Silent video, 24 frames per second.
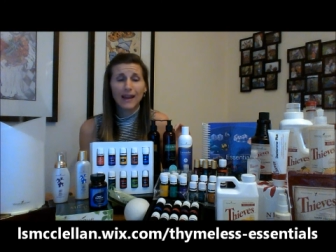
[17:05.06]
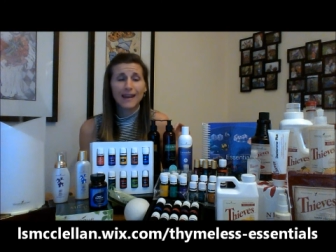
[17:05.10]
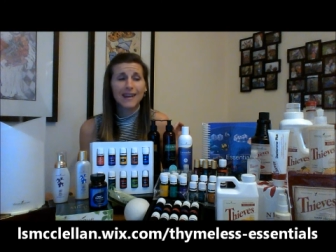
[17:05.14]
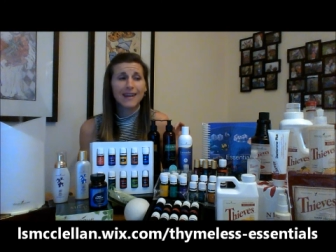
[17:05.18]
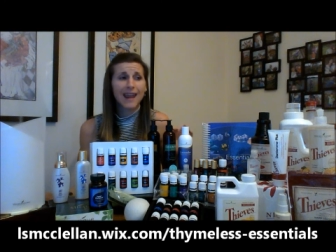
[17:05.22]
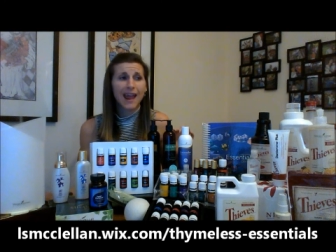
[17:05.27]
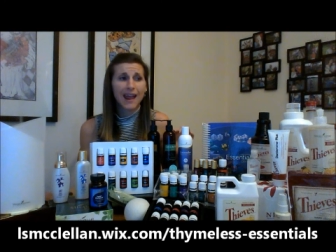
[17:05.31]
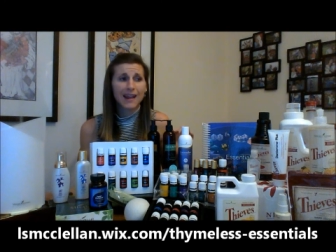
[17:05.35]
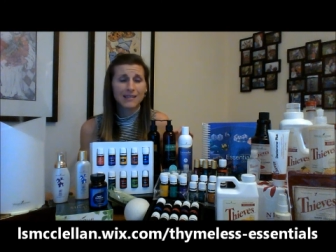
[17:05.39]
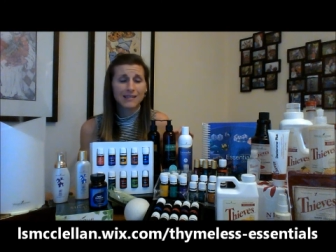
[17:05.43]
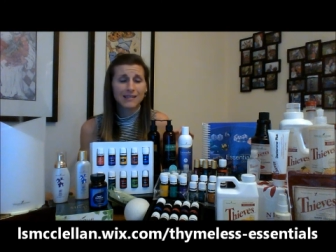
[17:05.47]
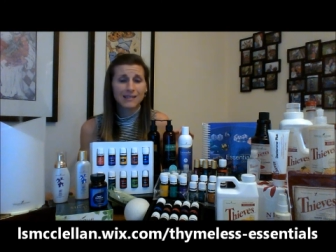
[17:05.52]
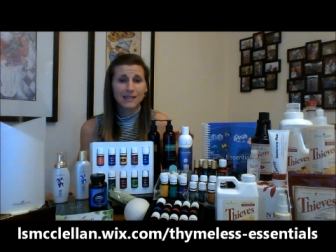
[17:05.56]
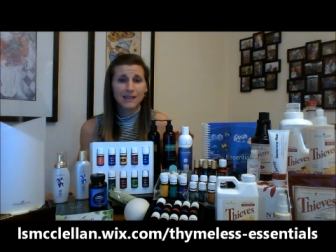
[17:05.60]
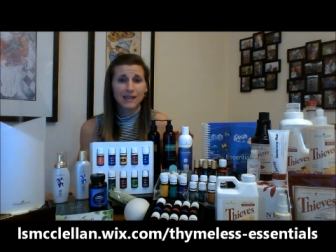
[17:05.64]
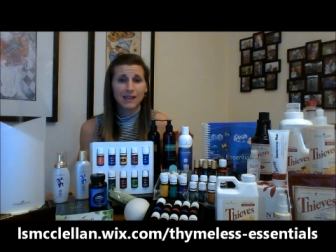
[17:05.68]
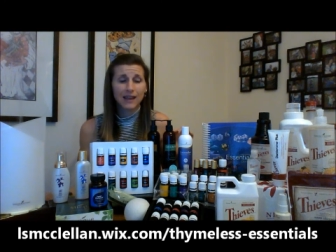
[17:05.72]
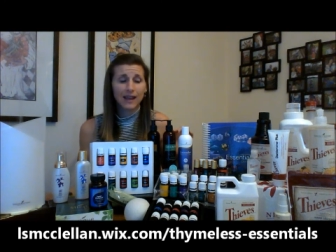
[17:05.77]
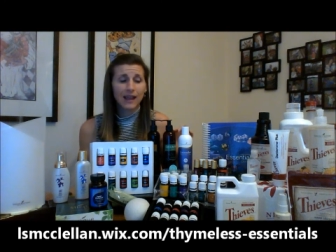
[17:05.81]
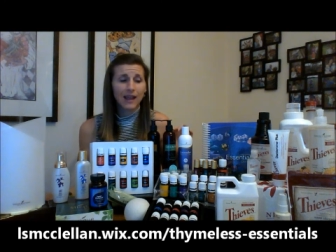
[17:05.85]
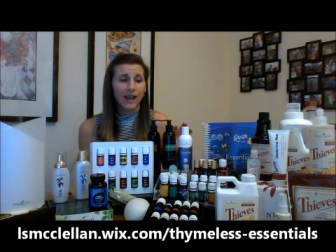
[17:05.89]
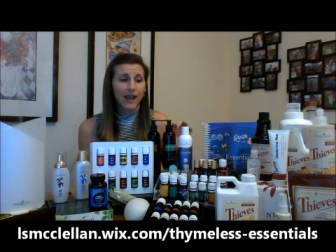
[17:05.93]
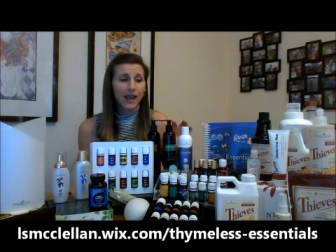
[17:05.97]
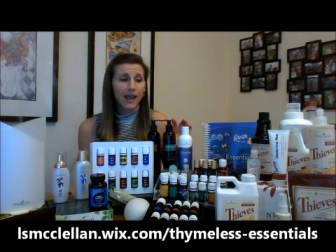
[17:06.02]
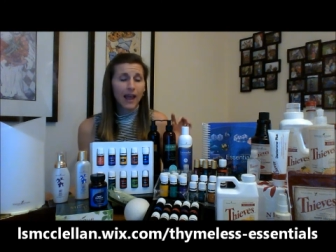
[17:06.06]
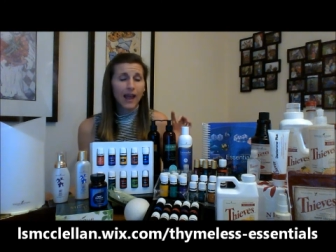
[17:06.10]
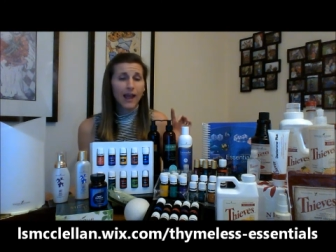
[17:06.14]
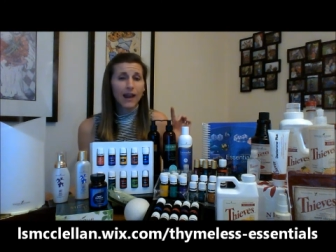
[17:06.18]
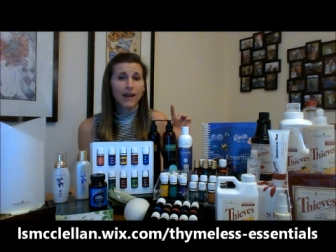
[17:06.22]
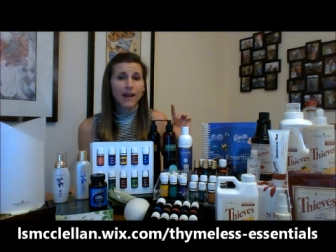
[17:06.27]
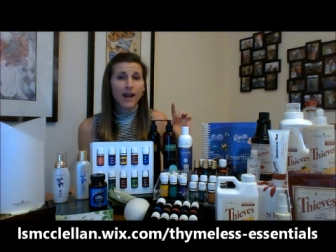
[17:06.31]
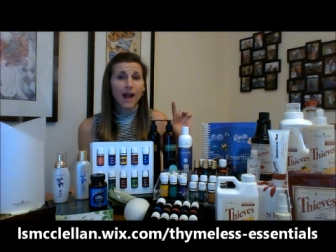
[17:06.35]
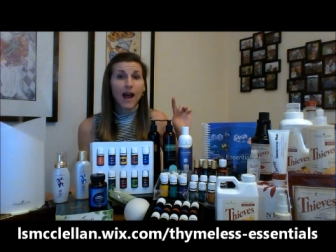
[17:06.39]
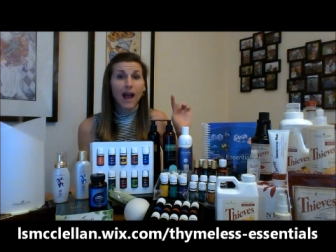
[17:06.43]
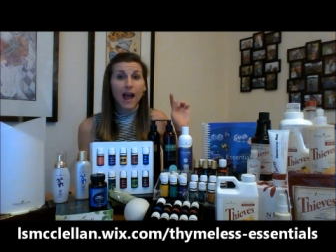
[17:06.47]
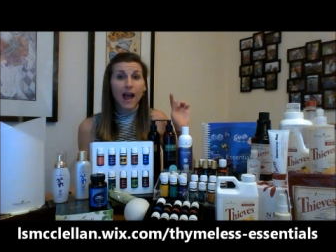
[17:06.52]
and nasty.
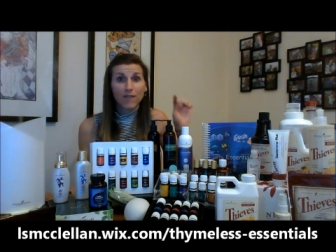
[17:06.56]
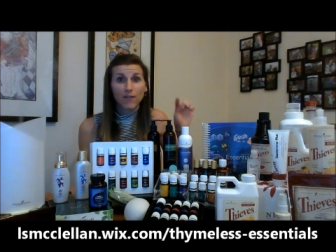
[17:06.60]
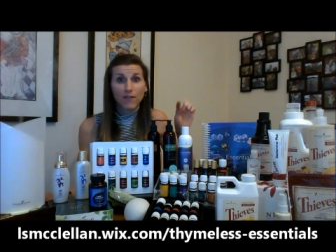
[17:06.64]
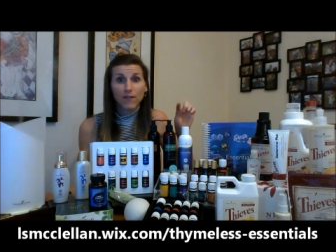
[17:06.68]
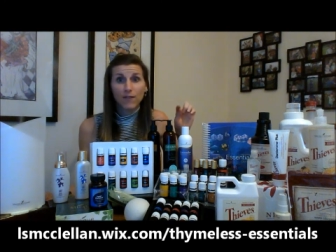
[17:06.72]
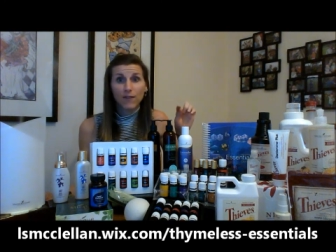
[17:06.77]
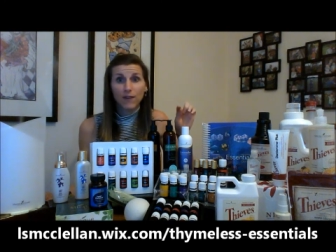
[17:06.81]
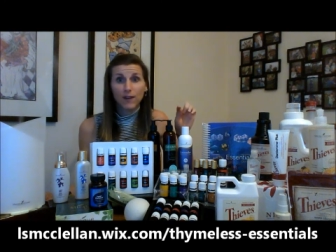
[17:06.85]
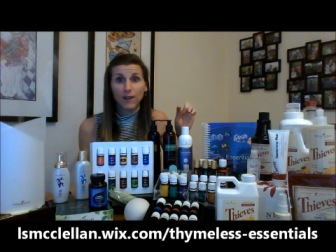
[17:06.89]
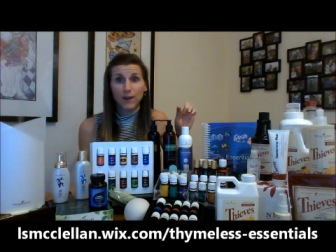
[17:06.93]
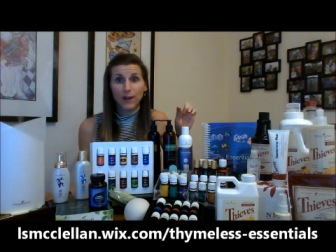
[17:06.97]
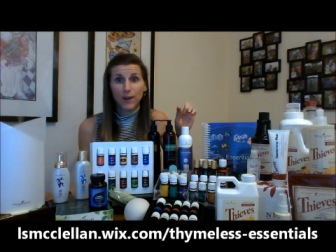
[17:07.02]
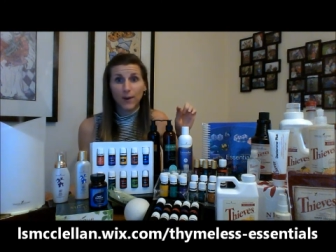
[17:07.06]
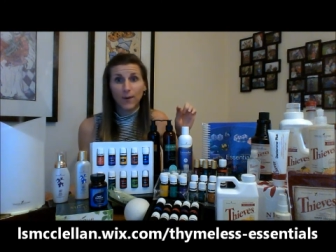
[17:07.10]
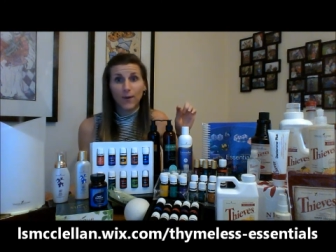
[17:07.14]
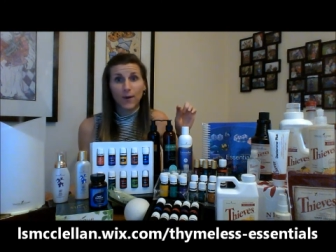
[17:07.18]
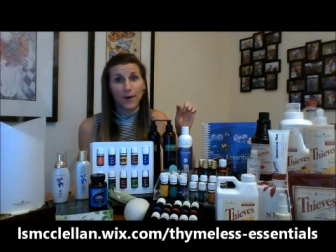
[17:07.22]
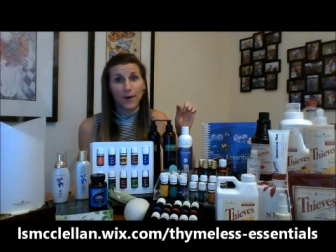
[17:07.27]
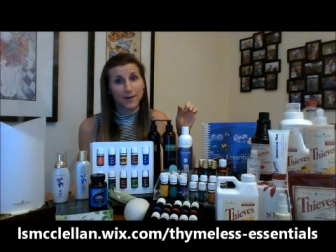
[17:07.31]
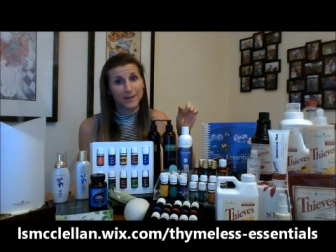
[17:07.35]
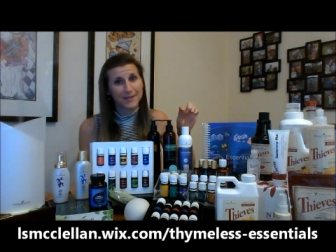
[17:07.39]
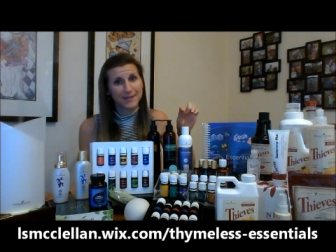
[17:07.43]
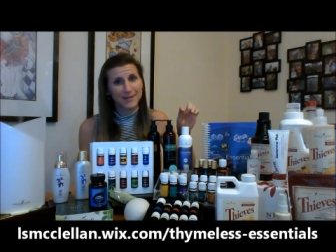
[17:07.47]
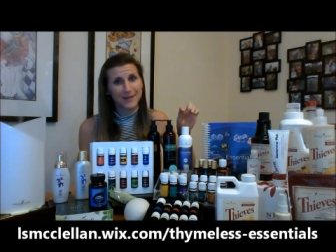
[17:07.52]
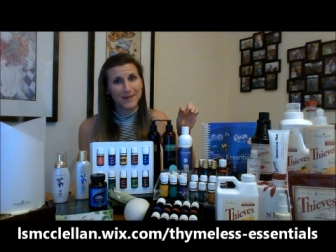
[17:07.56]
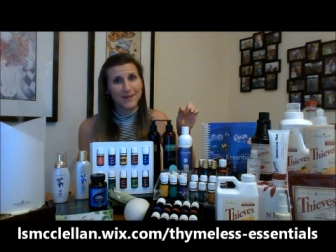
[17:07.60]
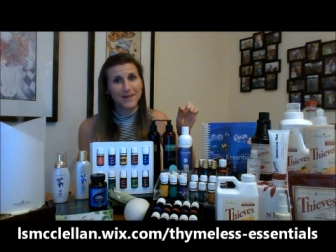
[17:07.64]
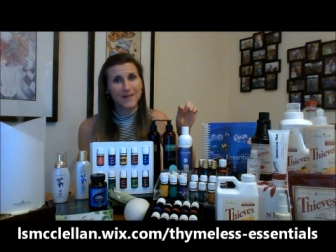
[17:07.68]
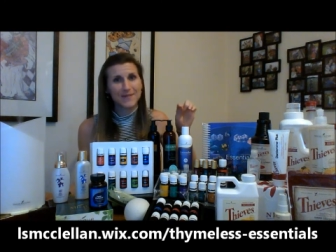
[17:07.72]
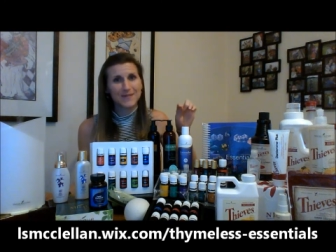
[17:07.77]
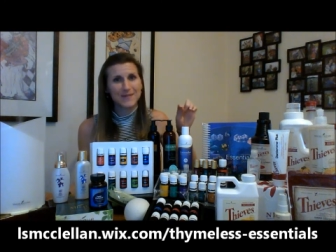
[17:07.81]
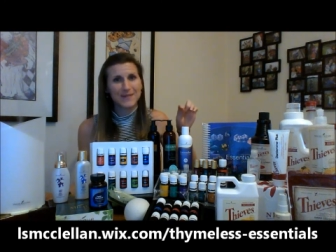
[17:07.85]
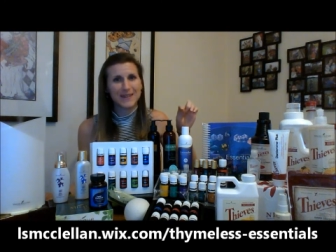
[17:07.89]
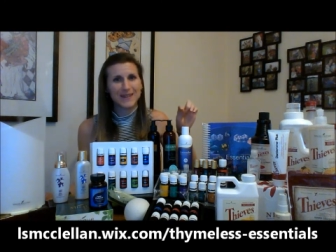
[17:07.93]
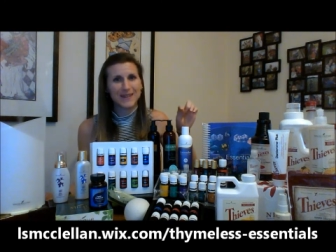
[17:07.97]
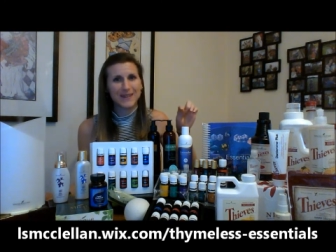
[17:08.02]
And I have a video also
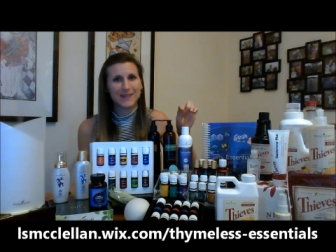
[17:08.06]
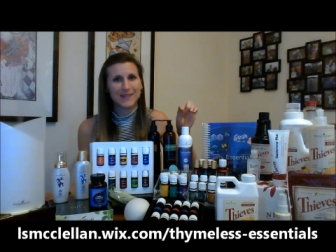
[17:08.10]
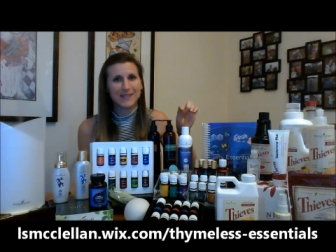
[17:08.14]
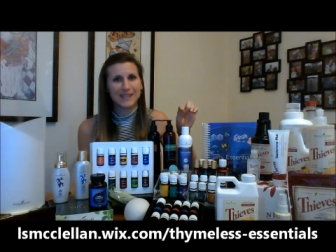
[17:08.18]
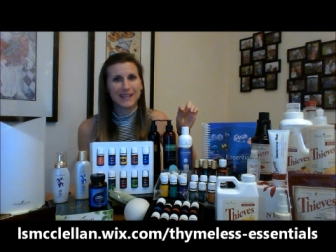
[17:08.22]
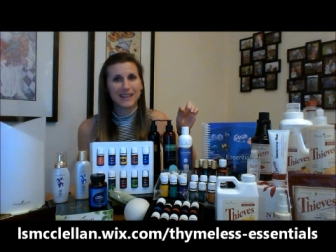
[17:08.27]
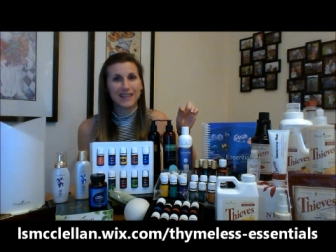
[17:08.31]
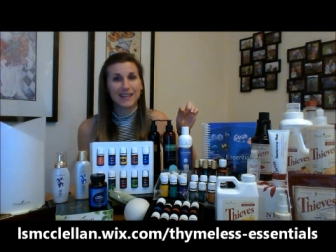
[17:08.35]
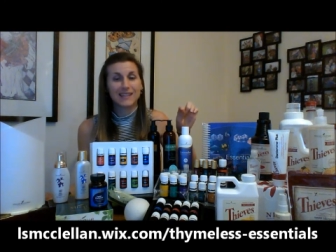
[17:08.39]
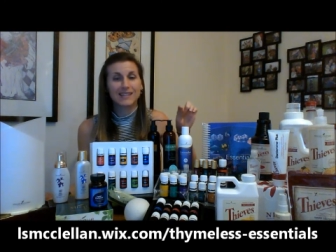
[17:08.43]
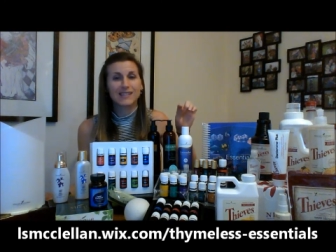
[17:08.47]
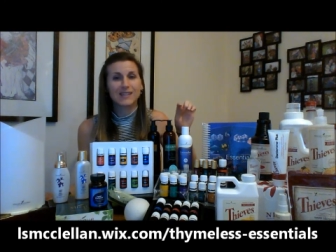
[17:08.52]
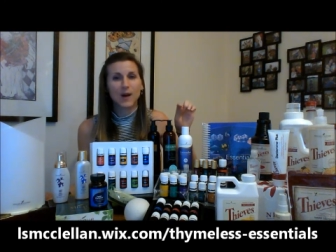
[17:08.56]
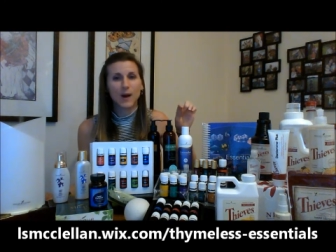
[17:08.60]
of me using this